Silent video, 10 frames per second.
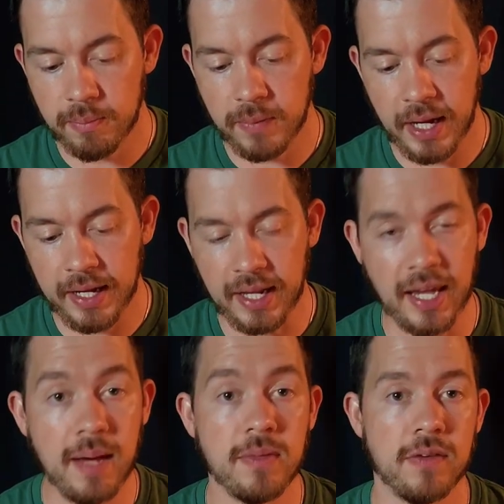And in
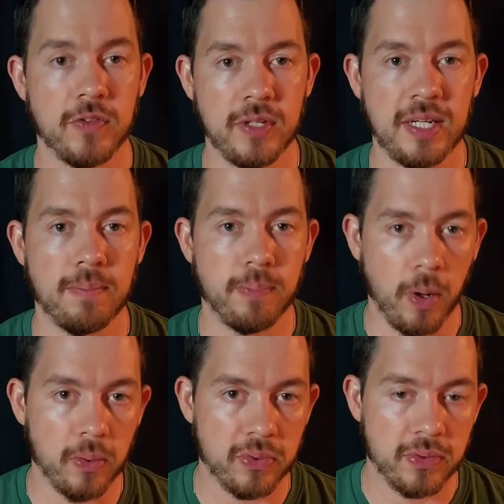game dev, you need
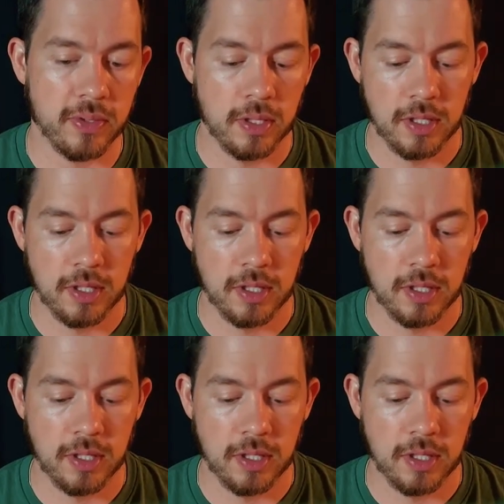both.